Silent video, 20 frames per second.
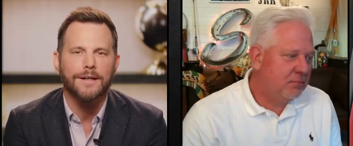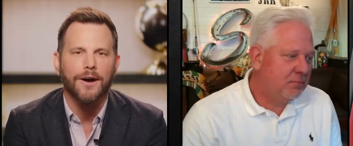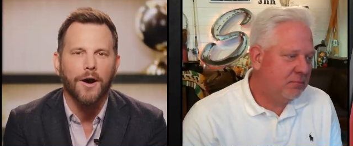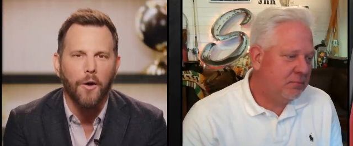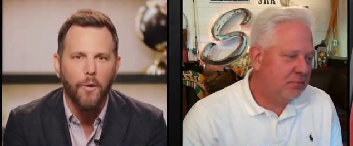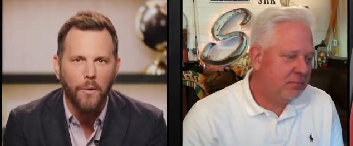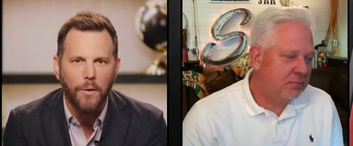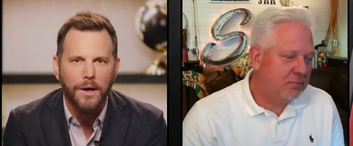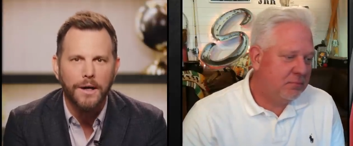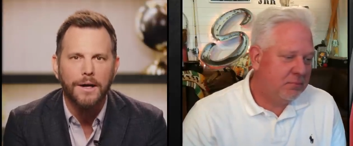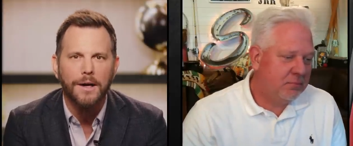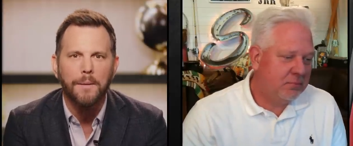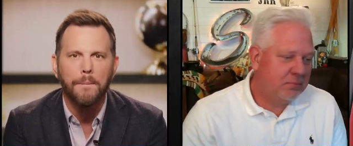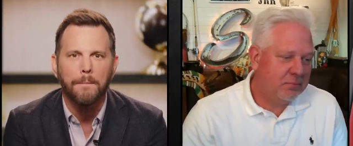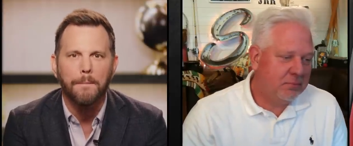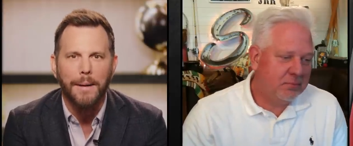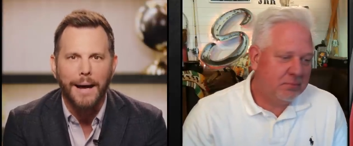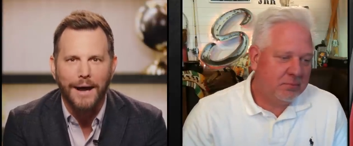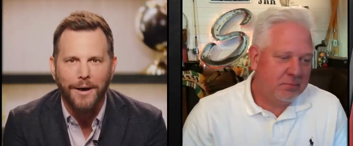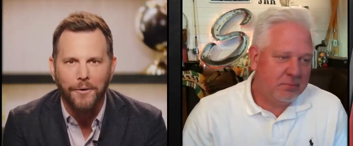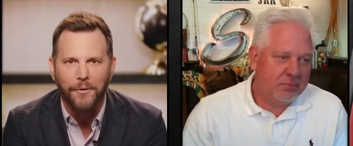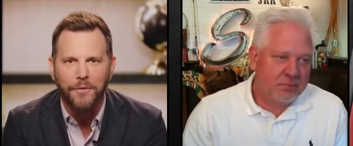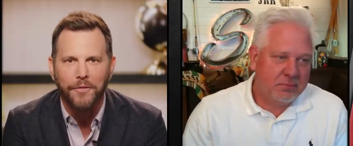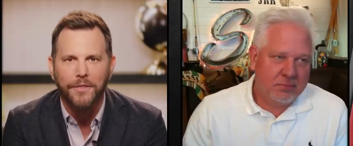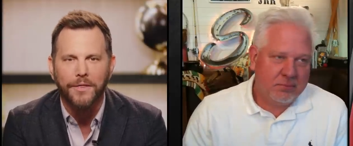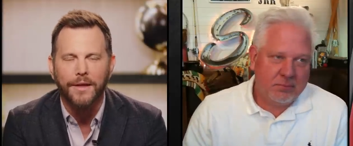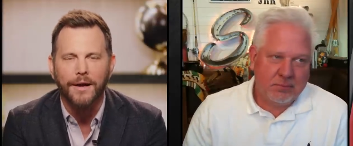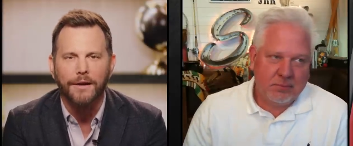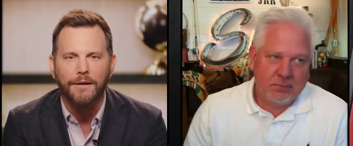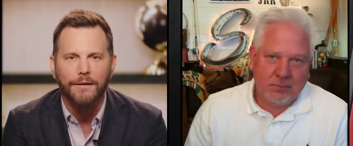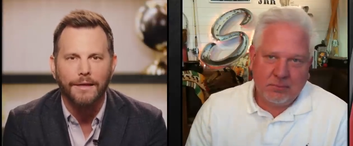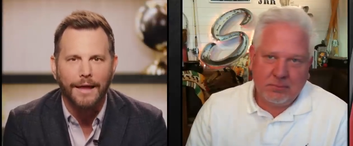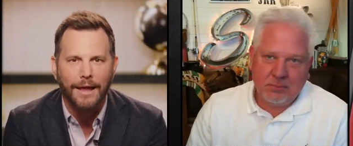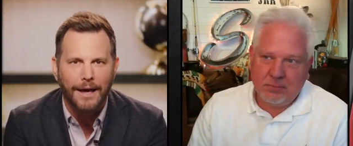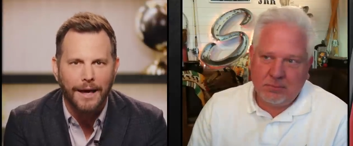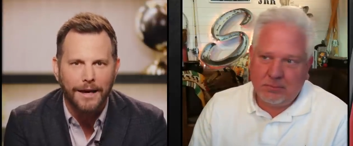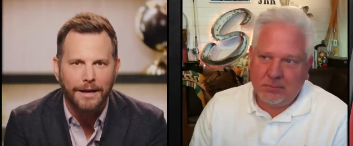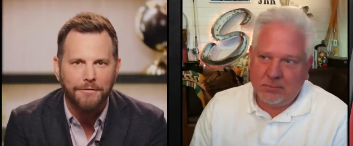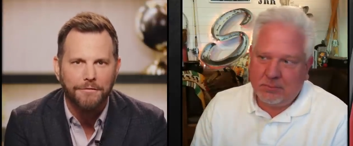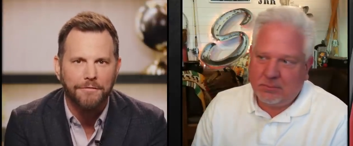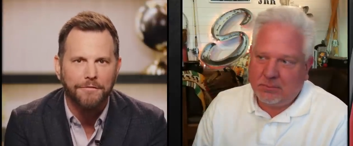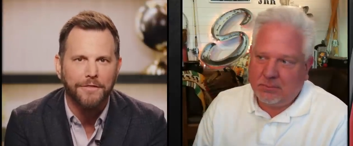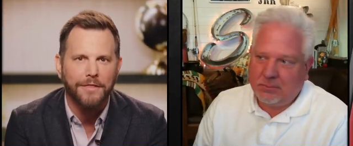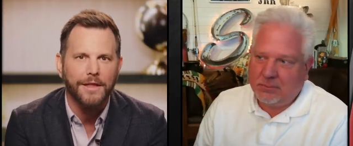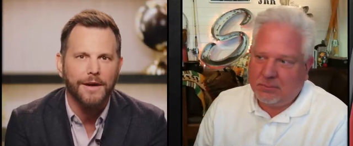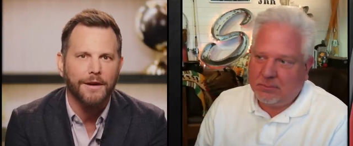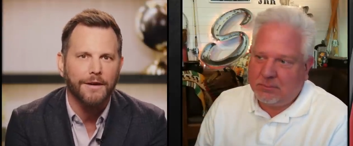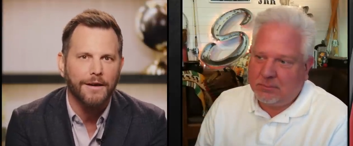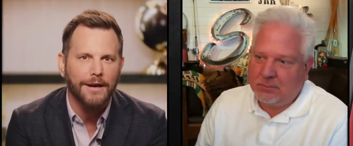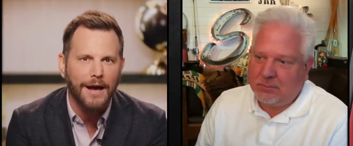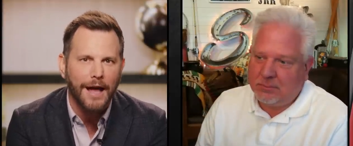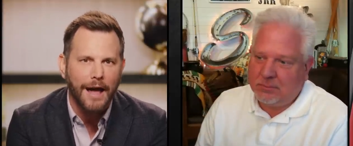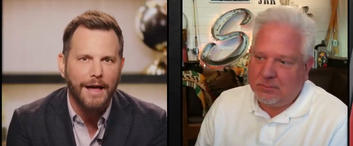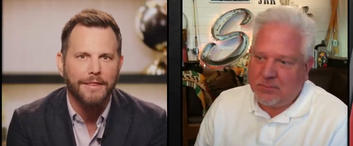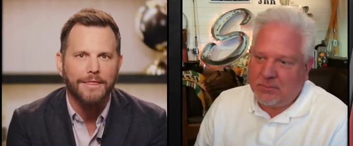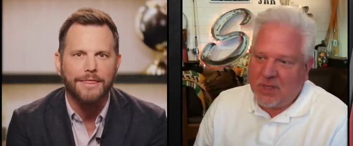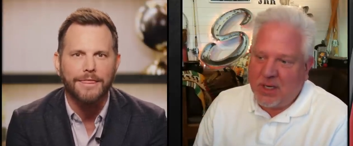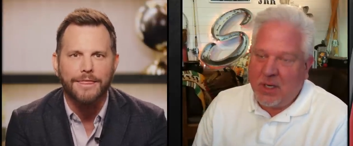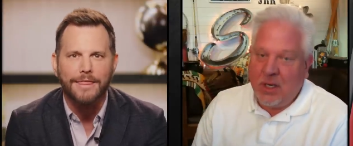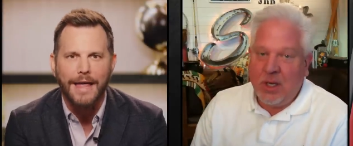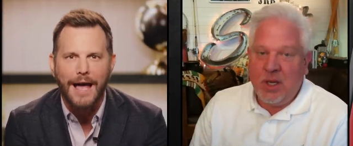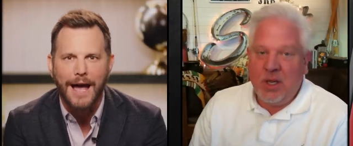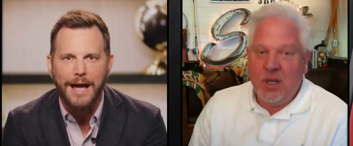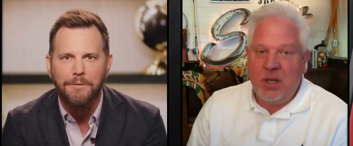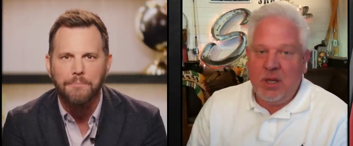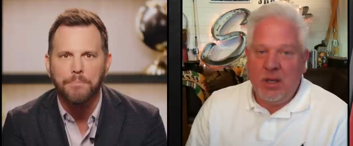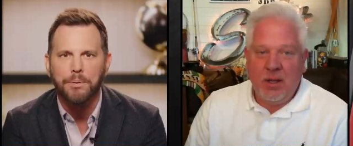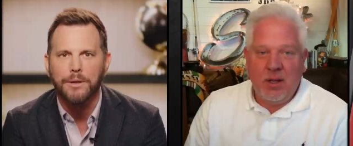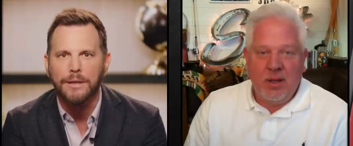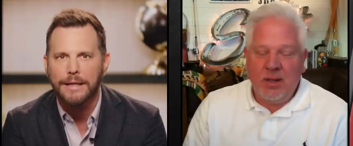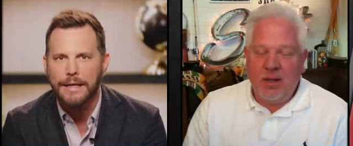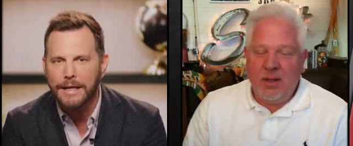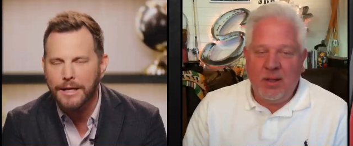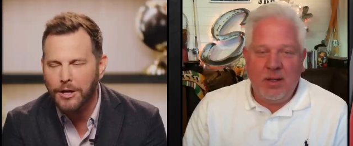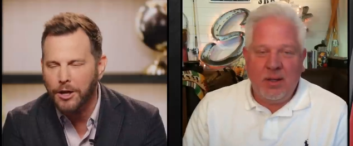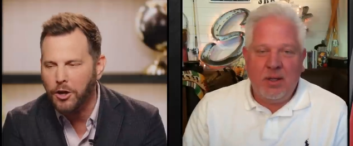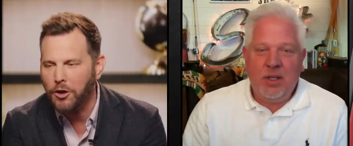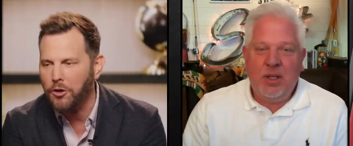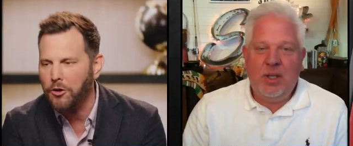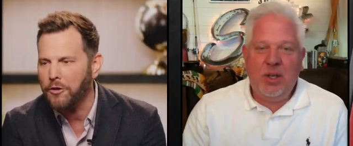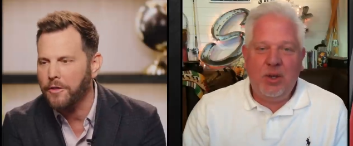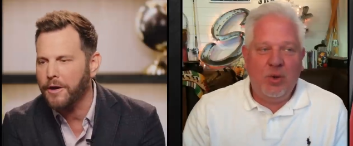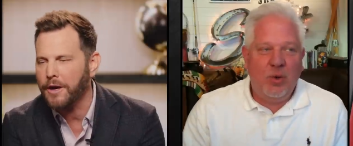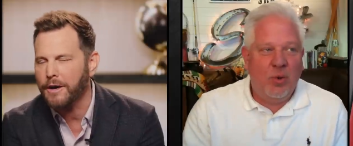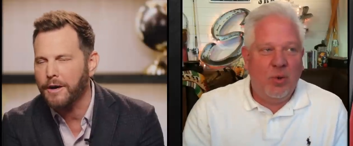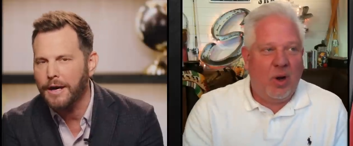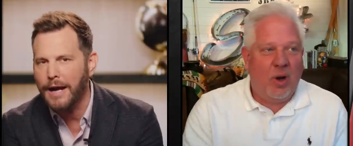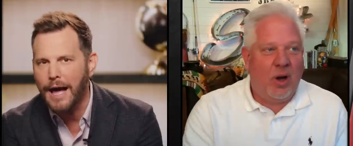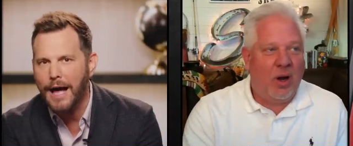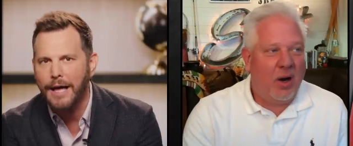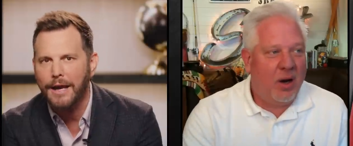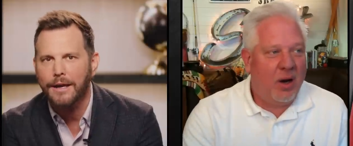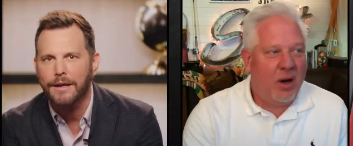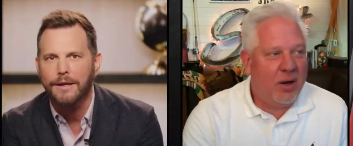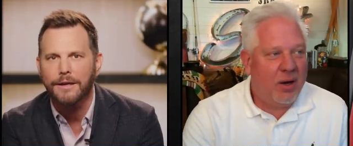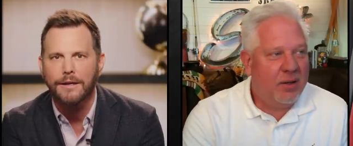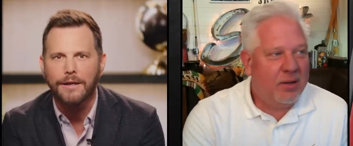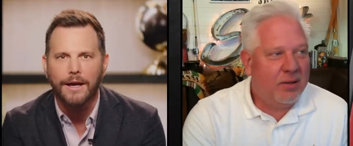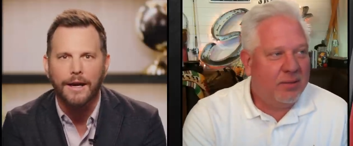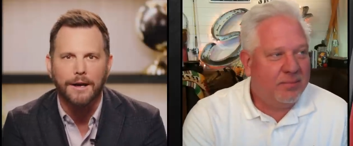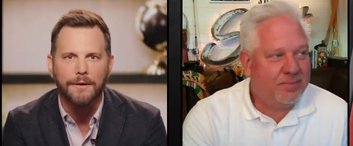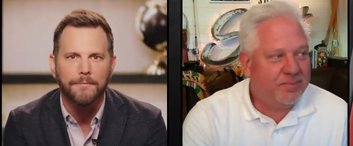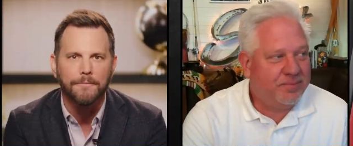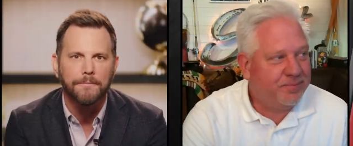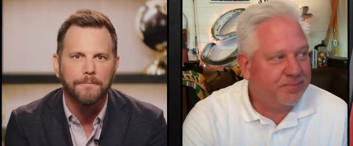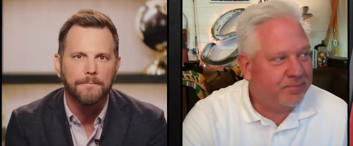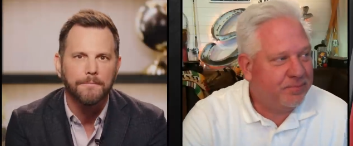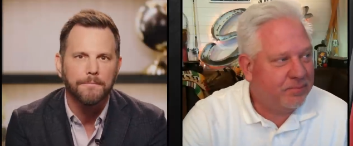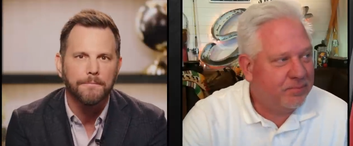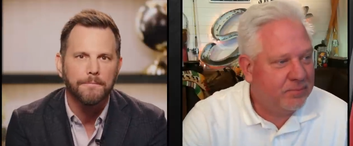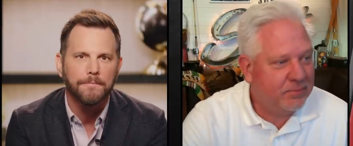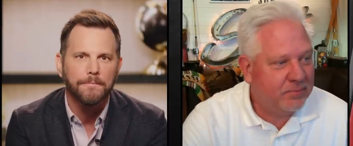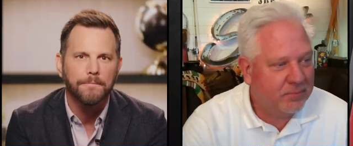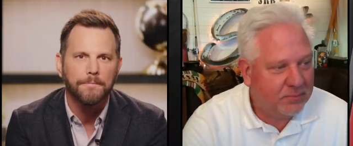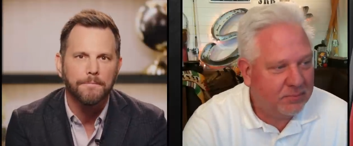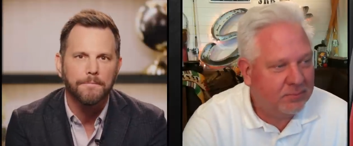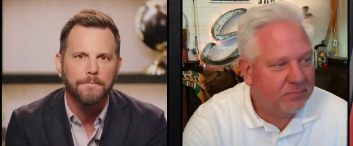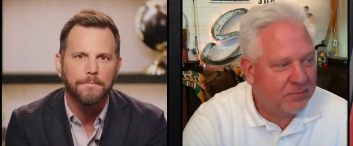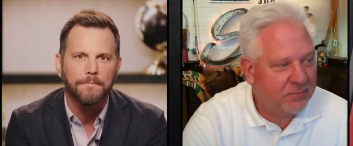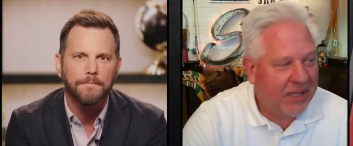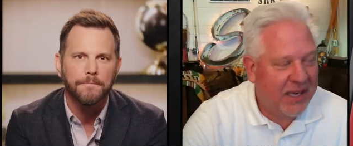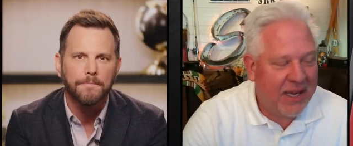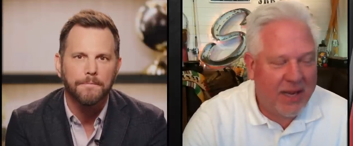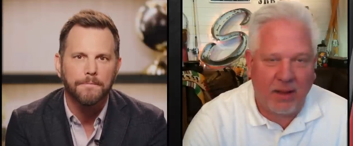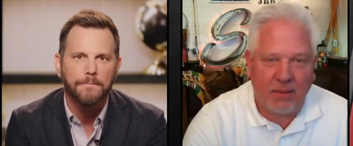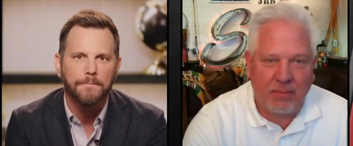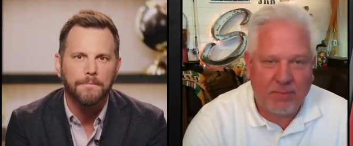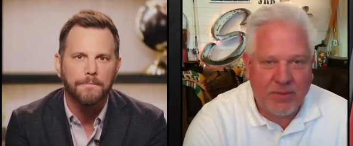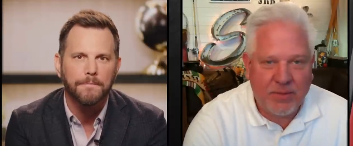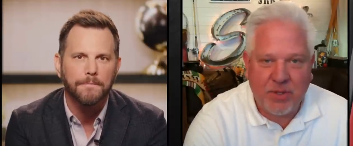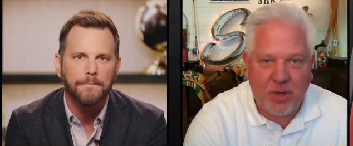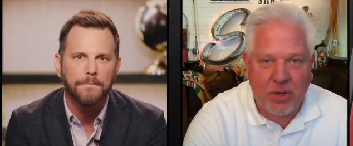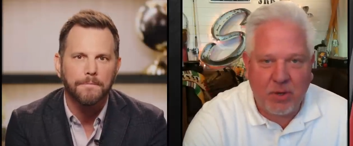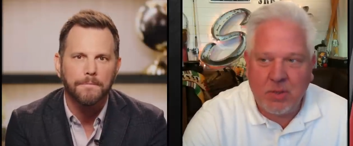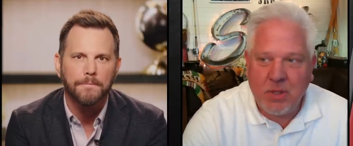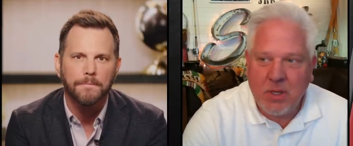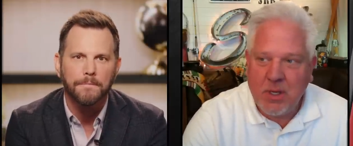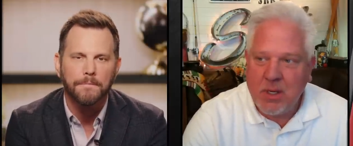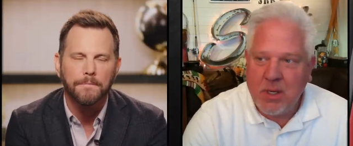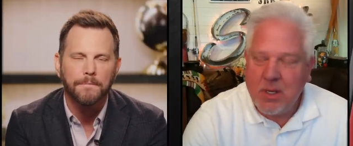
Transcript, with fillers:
Speaker 1: going about their life? They're not that political. You they're not. Are, yeah.
Speaker 2: Yeah. So